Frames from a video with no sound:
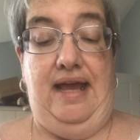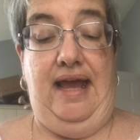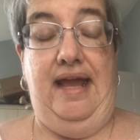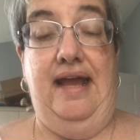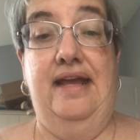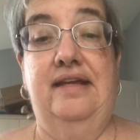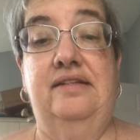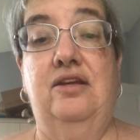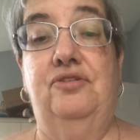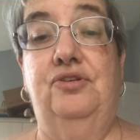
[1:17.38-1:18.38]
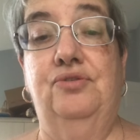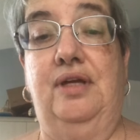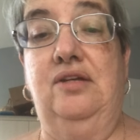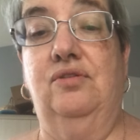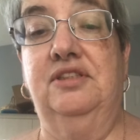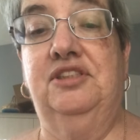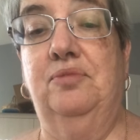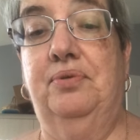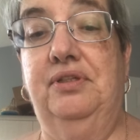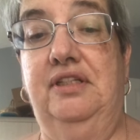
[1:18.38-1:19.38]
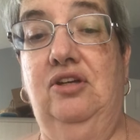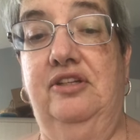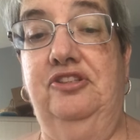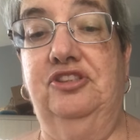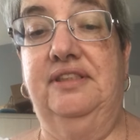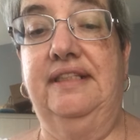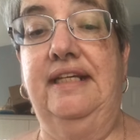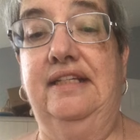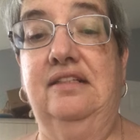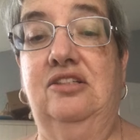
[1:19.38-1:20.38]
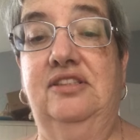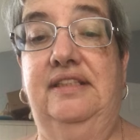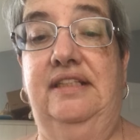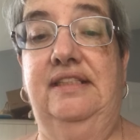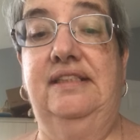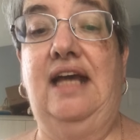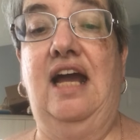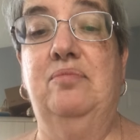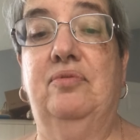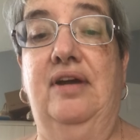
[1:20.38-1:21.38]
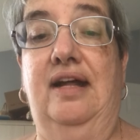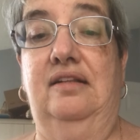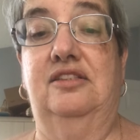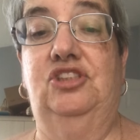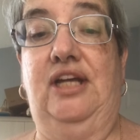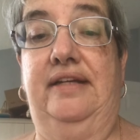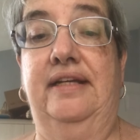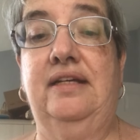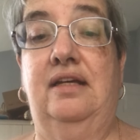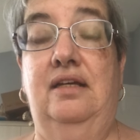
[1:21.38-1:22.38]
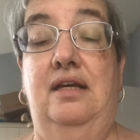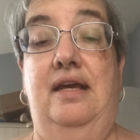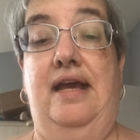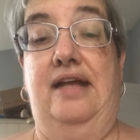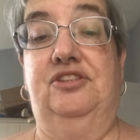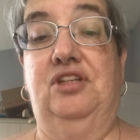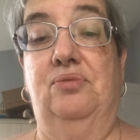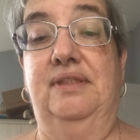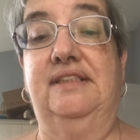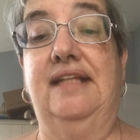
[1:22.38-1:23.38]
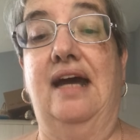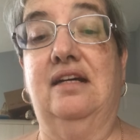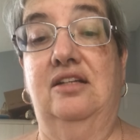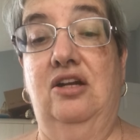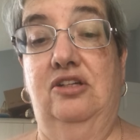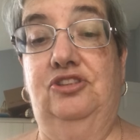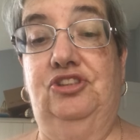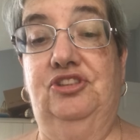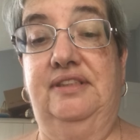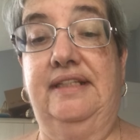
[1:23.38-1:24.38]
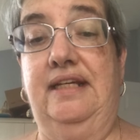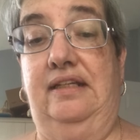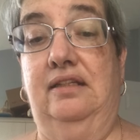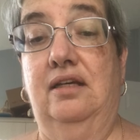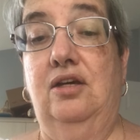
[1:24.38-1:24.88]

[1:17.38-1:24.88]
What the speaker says: And you can also put it on your skin because it is hyperallergenic, so it's not going to hurt your skin.